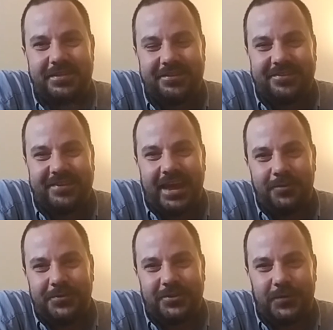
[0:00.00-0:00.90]
This is
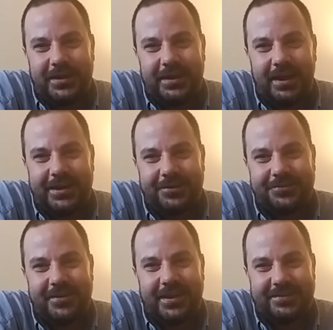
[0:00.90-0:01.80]
Adam with The Weekend Hiker
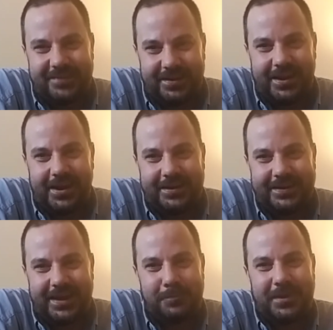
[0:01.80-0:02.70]
saying take care,
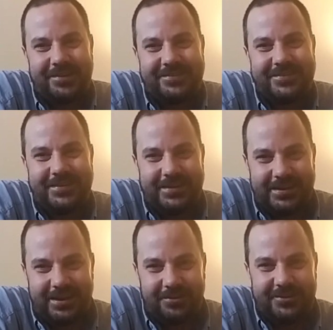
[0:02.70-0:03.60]
God bless,
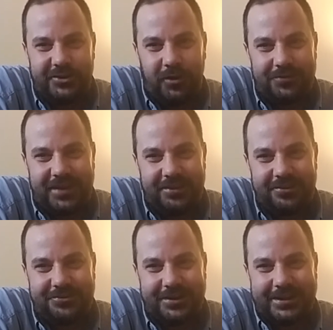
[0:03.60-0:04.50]
and I'll see you all down the